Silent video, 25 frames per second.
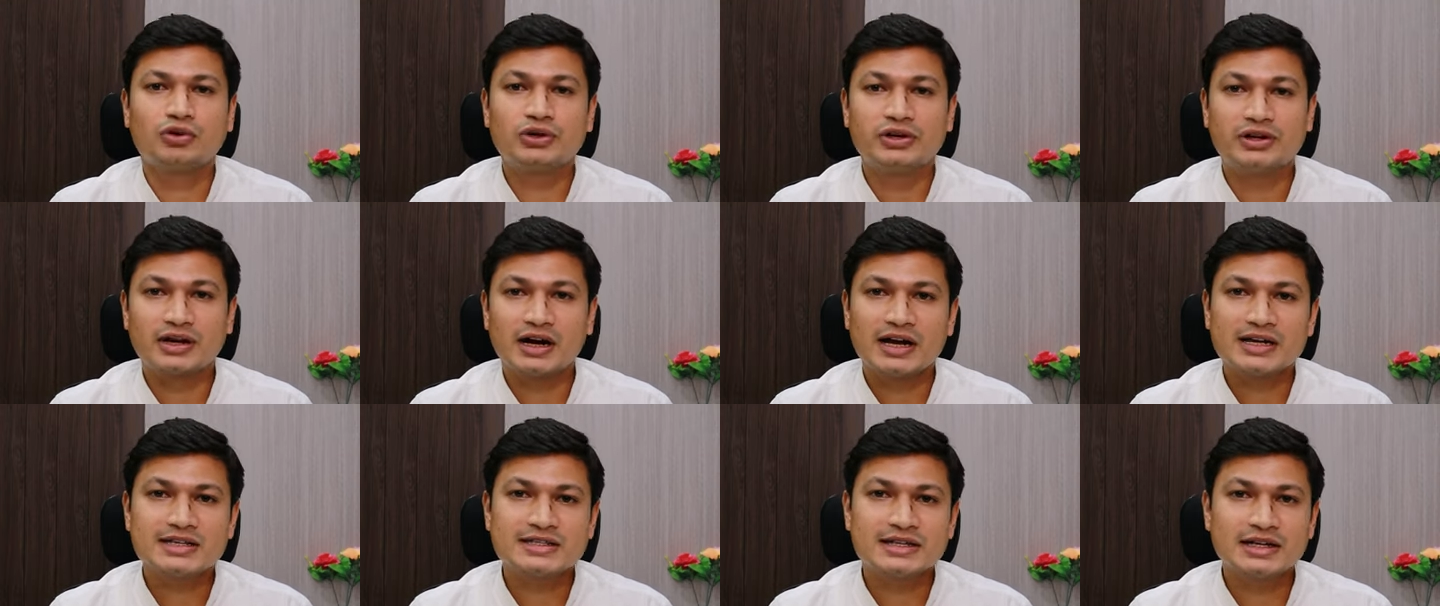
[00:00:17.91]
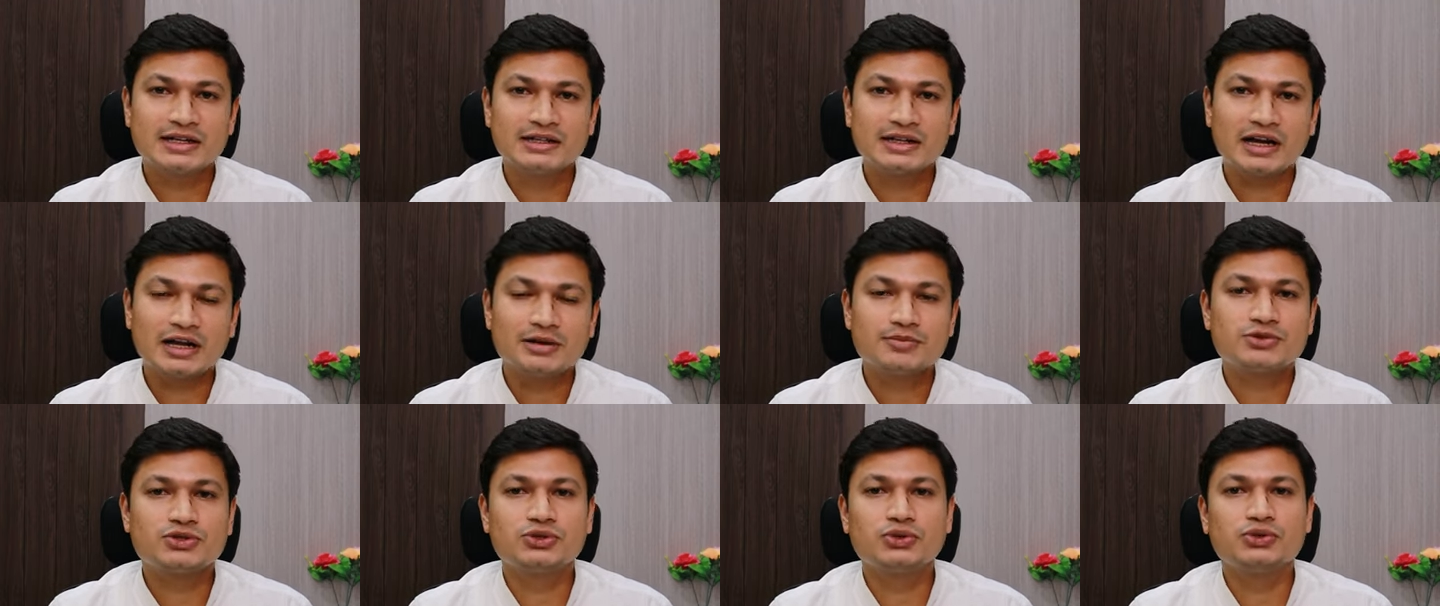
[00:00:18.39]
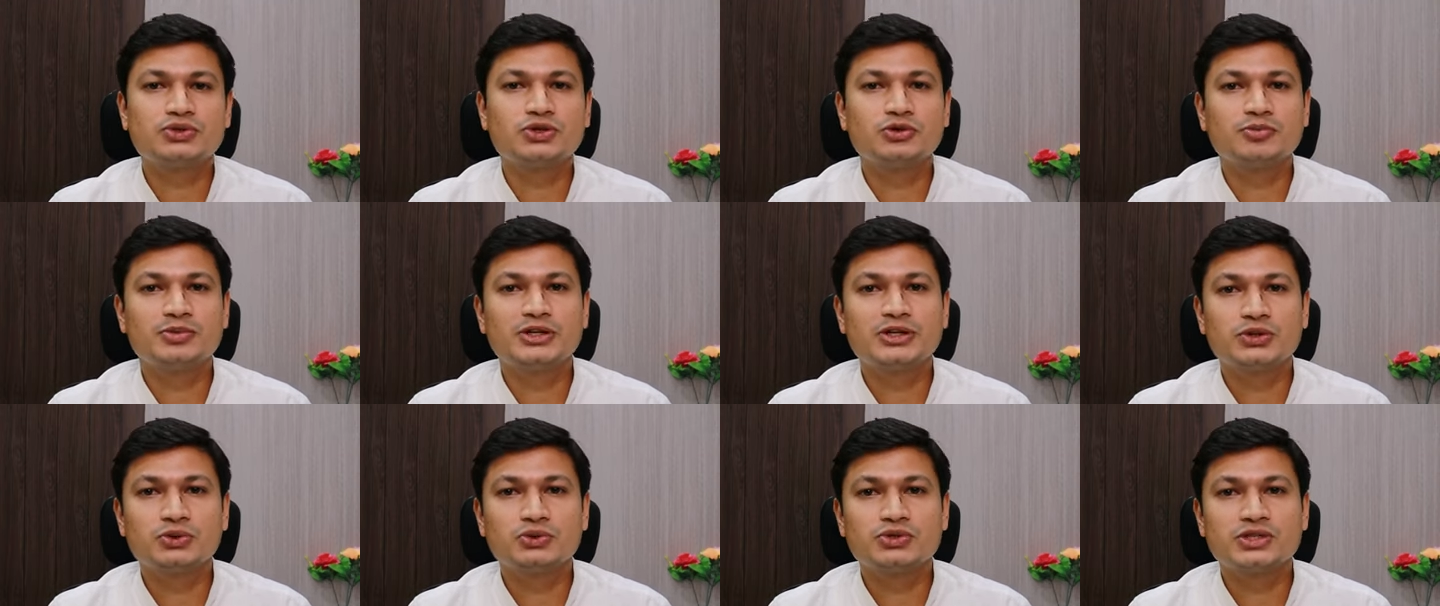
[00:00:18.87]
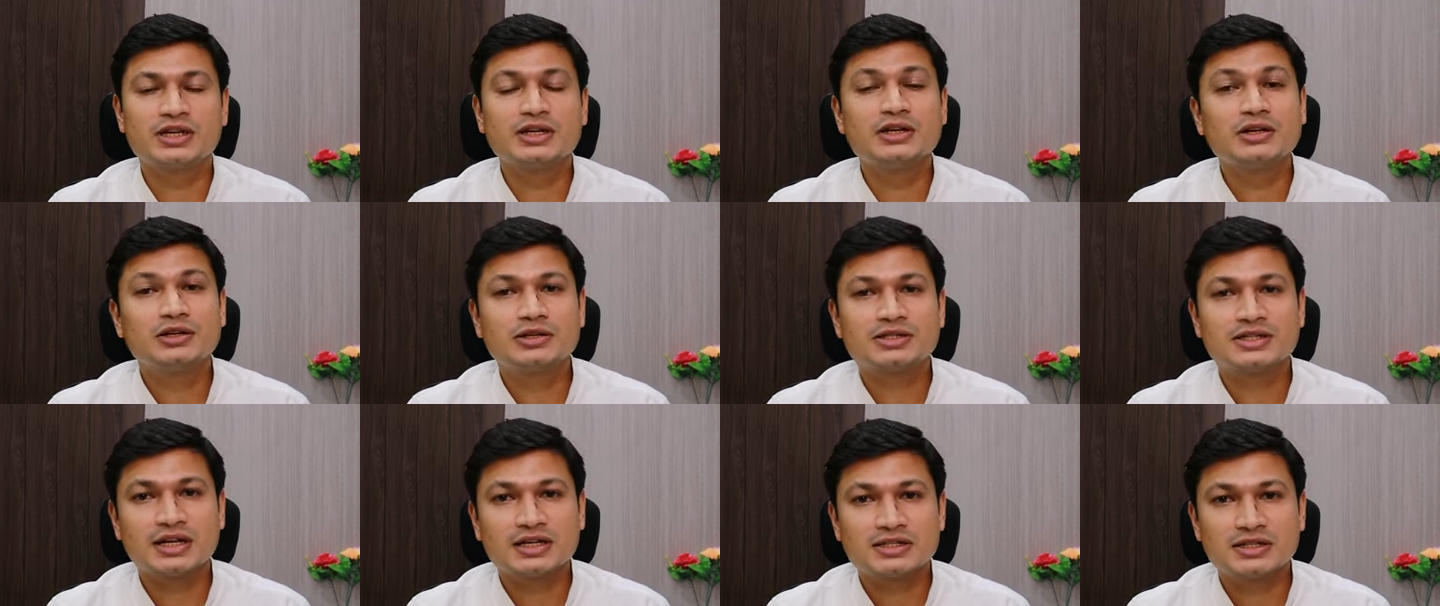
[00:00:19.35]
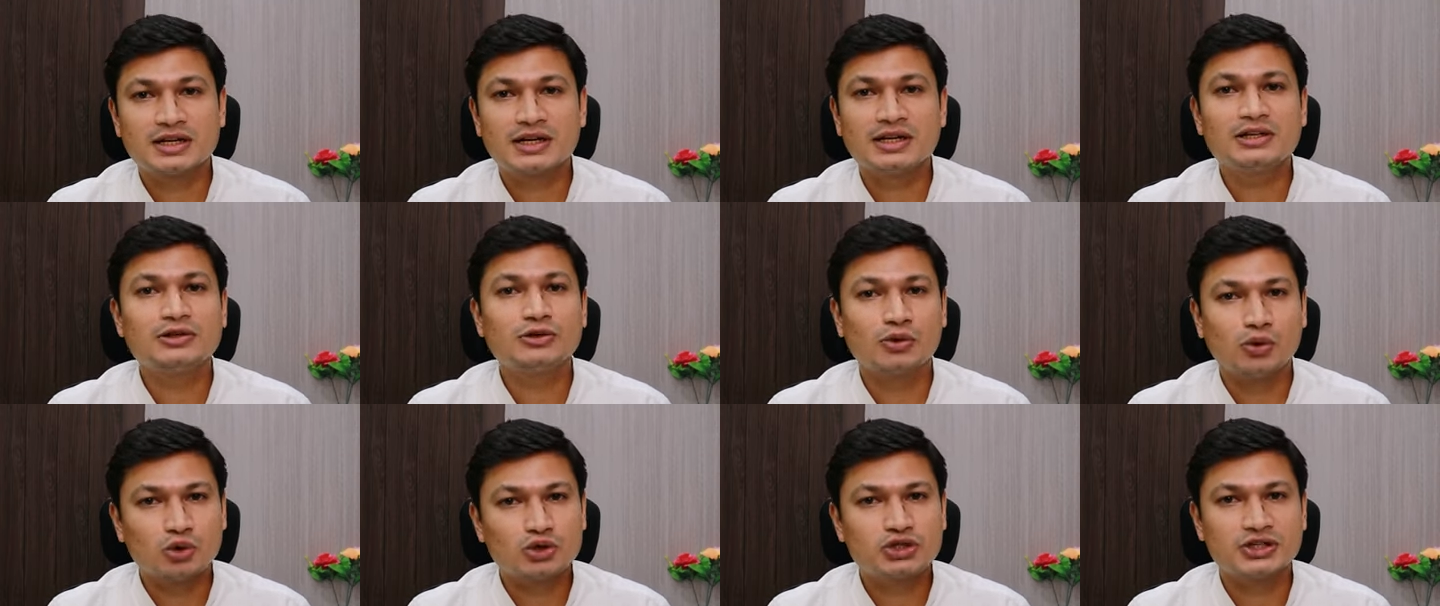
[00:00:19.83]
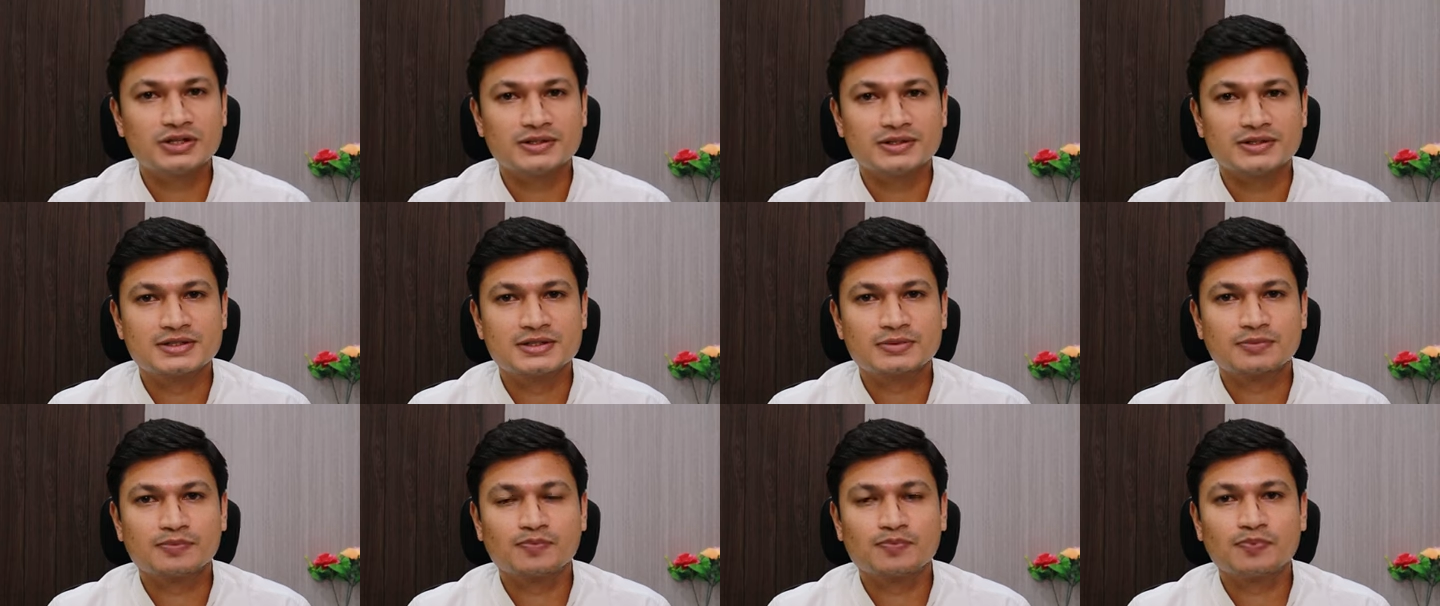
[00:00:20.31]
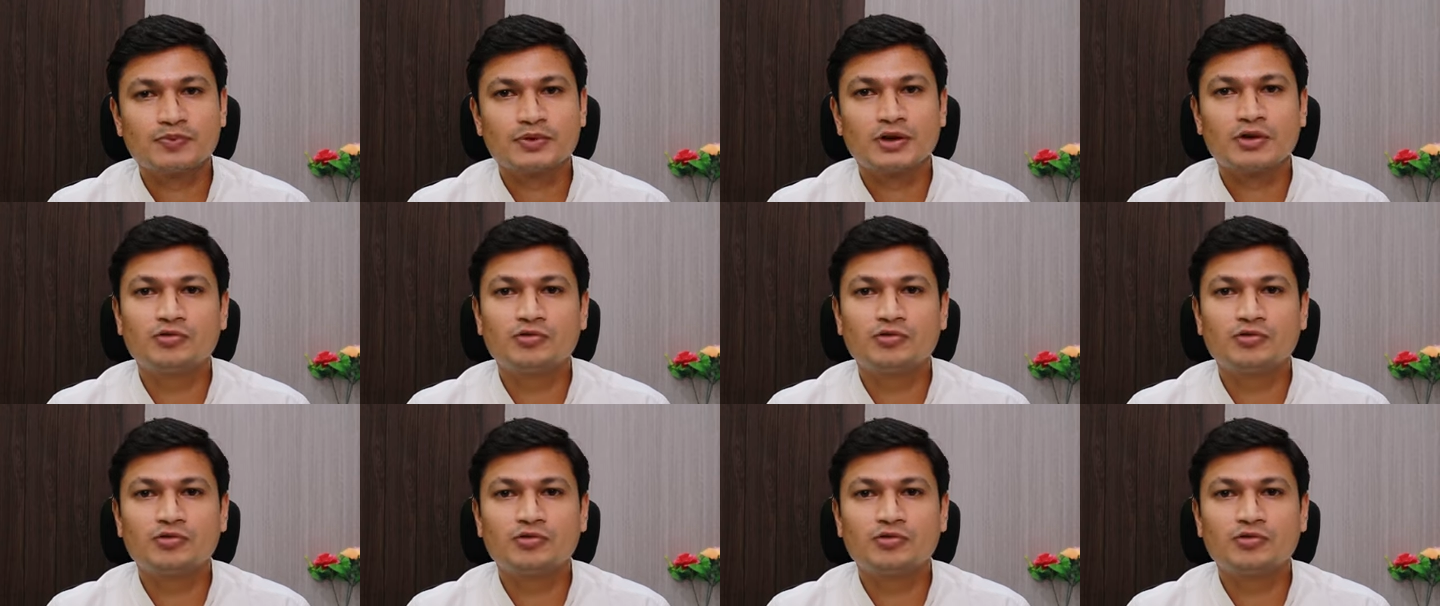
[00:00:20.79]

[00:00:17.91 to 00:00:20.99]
For dry skin types, you should be using sunscreen lotions.